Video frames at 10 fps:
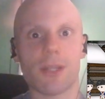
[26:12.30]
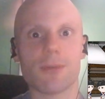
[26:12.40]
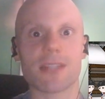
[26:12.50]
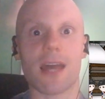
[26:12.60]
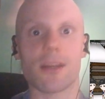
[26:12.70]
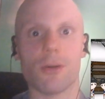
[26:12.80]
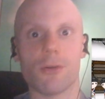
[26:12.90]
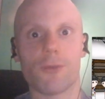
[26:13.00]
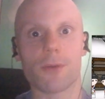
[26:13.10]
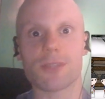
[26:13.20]
he was out of
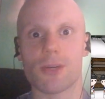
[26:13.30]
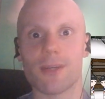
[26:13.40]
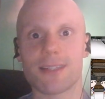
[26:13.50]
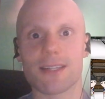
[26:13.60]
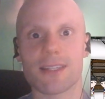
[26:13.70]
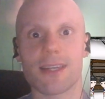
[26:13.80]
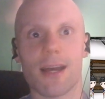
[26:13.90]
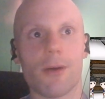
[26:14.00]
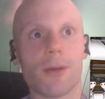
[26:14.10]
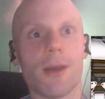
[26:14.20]
uniform, so it doesn't
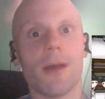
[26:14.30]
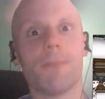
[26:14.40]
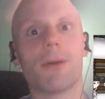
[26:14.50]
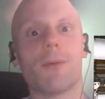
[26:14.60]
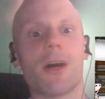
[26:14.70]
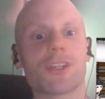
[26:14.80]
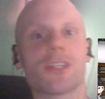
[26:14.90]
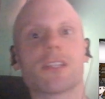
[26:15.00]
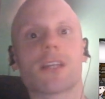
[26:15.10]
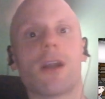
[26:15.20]
count. But
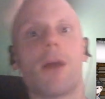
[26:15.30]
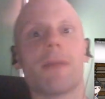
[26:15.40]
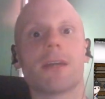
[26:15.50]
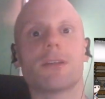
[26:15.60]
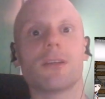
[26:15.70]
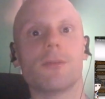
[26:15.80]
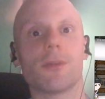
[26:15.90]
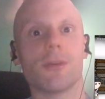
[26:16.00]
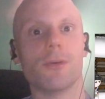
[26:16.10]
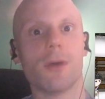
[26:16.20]
Washington said, I'll make a deal
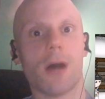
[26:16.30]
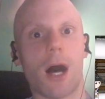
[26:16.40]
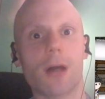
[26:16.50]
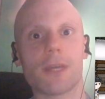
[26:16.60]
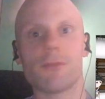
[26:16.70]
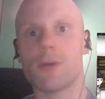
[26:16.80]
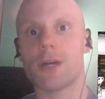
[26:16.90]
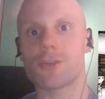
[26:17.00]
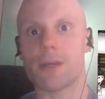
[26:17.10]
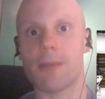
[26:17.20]
with you. I'll give you
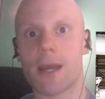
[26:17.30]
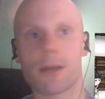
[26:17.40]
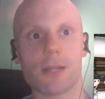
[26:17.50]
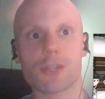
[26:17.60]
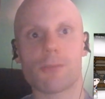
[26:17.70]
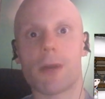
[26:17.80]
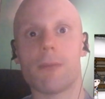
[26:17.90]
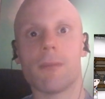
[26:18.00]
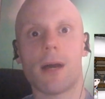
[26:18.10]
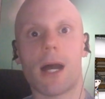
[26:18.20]
Andre back. That's no
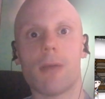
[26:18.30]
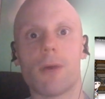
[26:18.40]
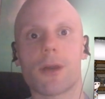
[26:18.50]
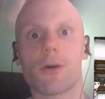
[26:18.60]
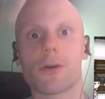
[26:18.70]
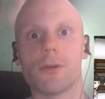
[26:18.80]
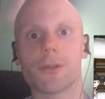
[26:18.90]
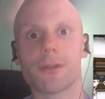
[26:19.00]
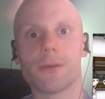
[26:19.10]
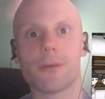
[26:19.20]
problem. I want
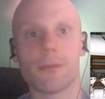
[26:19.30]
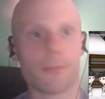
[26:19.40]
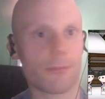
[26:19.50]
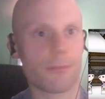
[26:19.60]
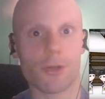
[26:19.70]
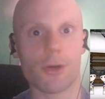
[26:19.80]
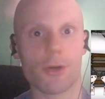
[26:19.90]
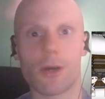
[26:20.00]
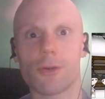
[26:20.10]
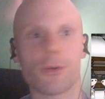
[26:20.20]
Arnold. Turn
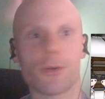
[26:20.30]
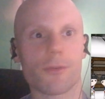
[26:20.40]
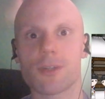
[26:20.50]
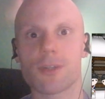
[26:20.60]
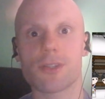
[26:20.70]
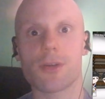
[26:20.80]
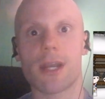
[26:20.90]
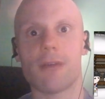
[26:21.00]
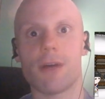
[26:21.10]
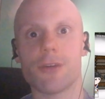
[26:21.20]
Arnold over to us. You can
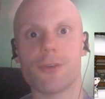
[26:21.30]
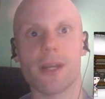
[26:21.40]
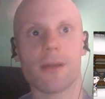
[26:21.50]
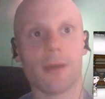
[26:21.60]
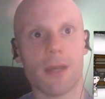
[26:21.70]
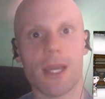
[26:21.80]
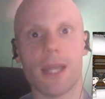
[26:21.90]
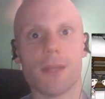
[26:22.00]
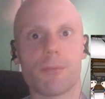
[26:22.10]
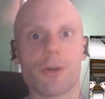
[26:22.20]
have Andre. And
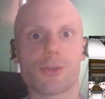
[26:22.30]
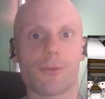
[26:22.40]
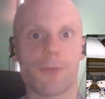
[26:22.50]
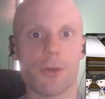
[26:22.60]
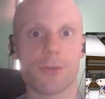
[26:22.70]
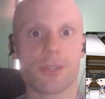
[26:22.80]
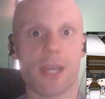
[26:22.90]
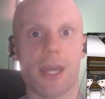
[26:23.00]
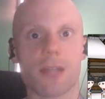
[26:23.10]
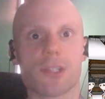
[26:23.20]
the British refused.
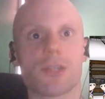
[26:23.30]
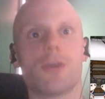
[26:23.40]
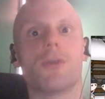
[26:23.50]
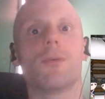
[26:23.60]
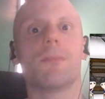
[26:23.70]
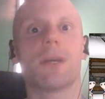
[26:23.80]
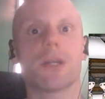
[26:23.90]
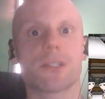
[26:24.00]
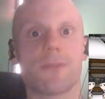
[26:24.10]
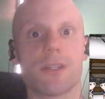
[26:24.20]
And so
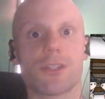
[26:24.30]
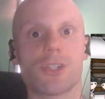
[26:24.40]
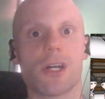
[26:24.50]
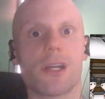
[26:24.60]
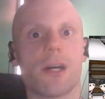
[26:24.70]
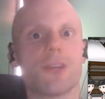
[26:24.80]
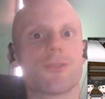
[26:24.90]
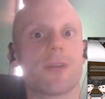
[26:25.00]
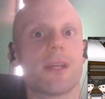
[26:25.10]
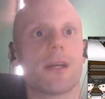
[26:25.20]
because of this, John
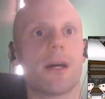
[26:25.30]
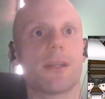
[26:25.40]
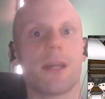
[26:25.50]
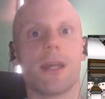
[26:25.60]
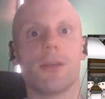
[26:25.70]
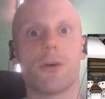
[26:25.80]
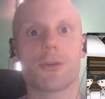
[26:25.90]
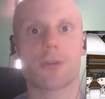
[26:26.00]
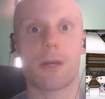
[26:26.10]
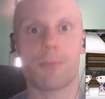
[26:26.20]
Andre got a long
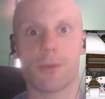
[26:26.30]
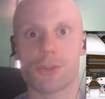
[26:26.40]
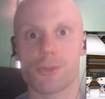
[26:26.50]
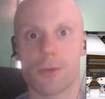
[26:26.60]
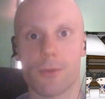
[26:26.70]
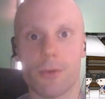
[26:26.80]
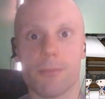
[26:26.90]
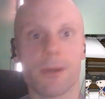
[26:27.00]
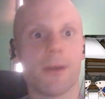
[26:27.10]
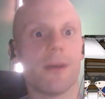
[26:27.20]
drop with a short rope,